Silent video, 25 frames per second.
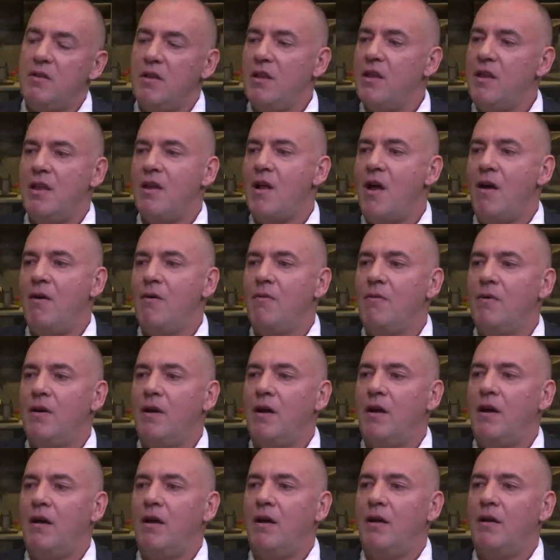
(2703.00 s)
you know, uh,
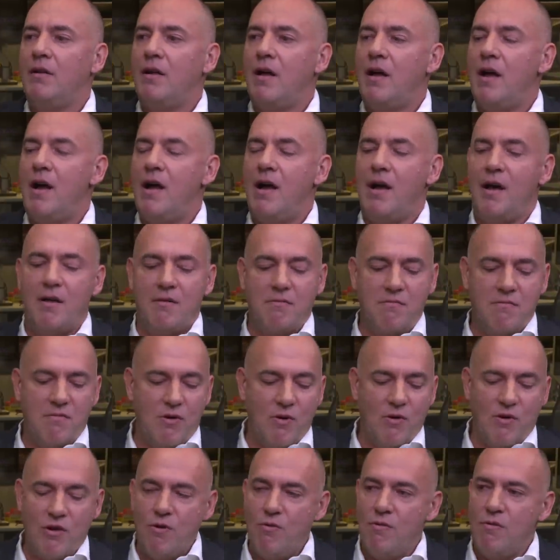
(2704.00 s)
uh,
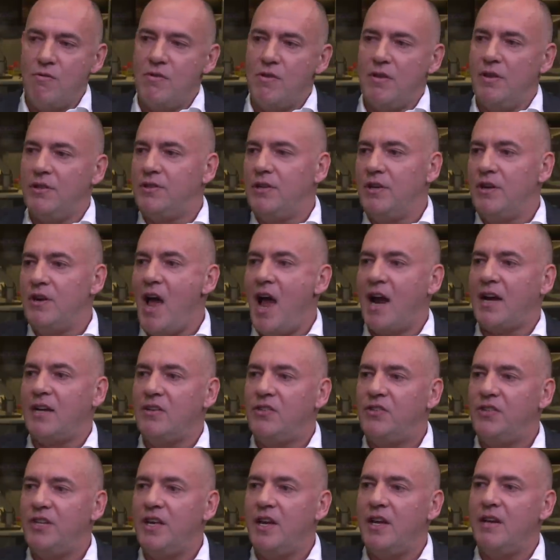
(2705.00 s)
you, you you're not going
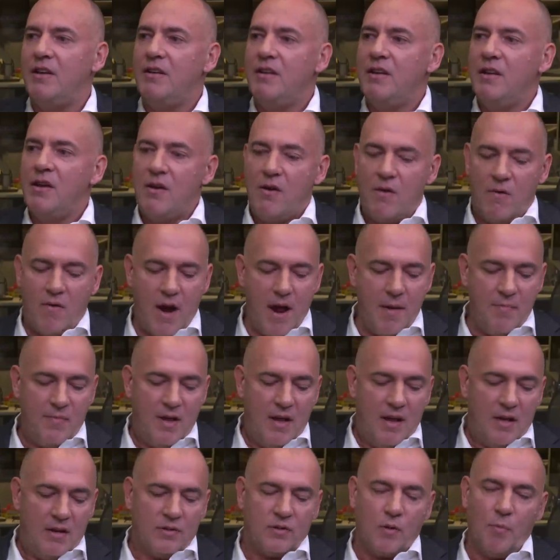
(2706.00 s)
to see it. Right?
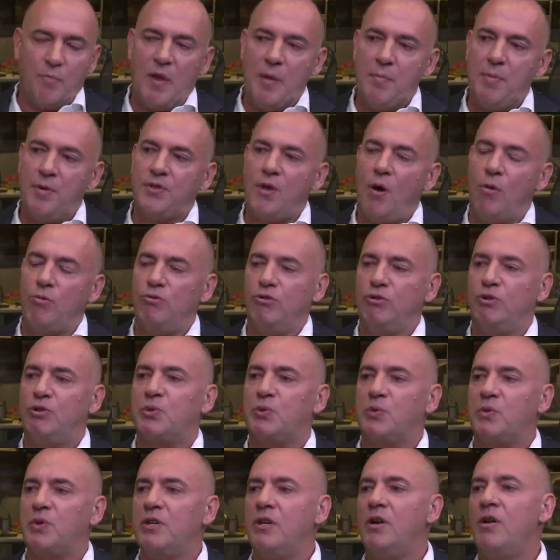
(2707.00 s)
So people don't
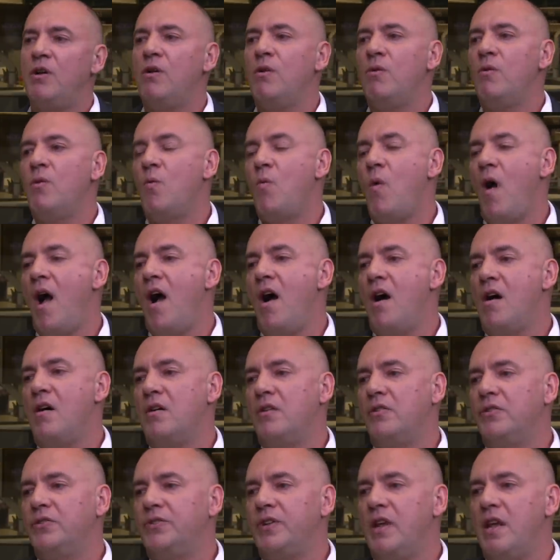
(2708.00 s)
drill
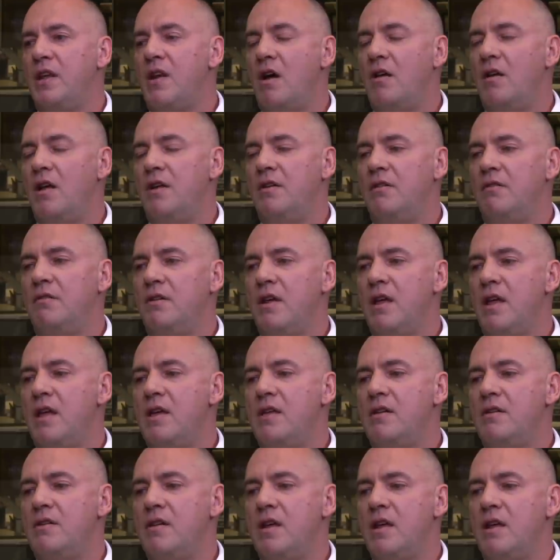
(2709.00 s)
wells and, and,
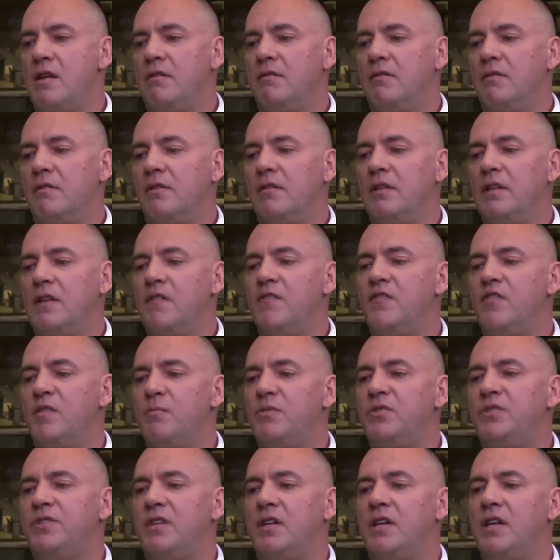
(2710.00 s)
and, and leave
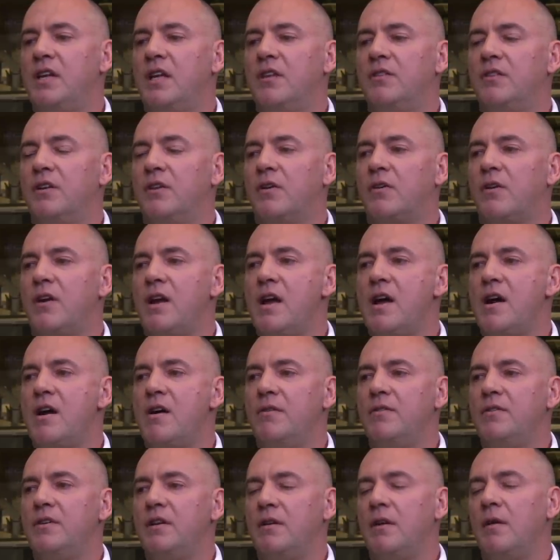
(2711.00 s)
them sitting in the
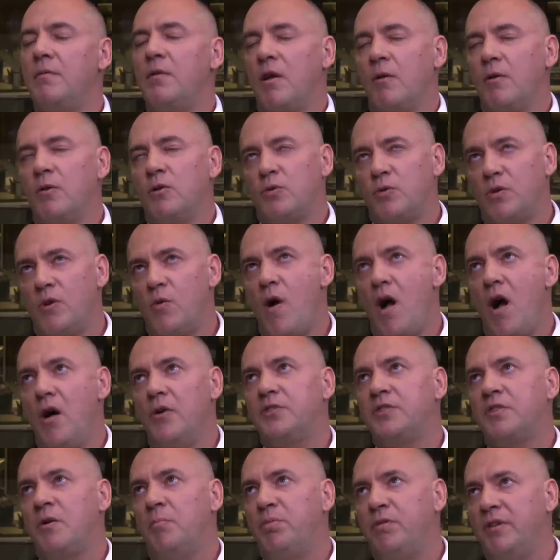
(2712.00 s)
ground. And drill
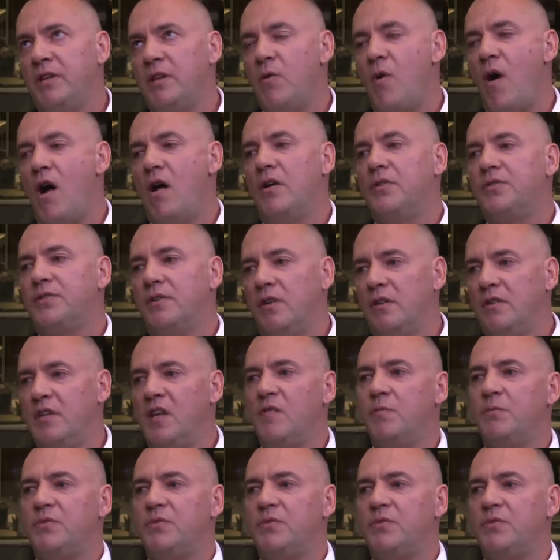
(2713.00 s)
wells, complete wells, and leave